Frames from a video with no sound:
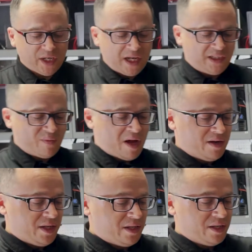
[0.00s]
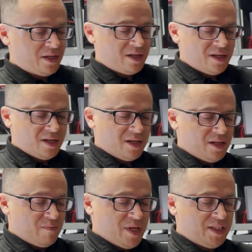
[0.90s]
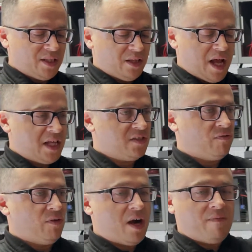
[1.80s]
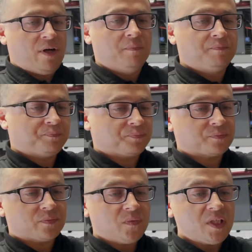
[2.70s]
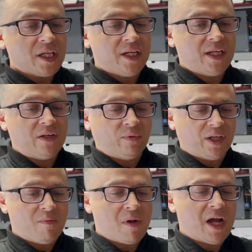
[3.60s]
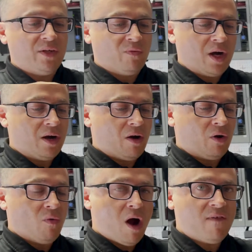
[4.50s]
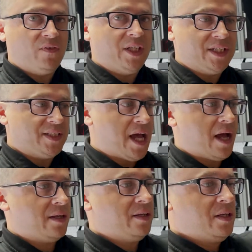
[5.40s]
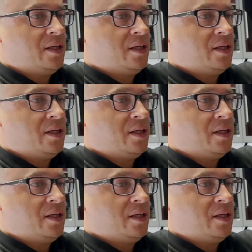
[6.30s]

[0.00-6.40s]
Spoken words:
nice about it, makes it last forever. And again, we're going to mind where our waffling's at.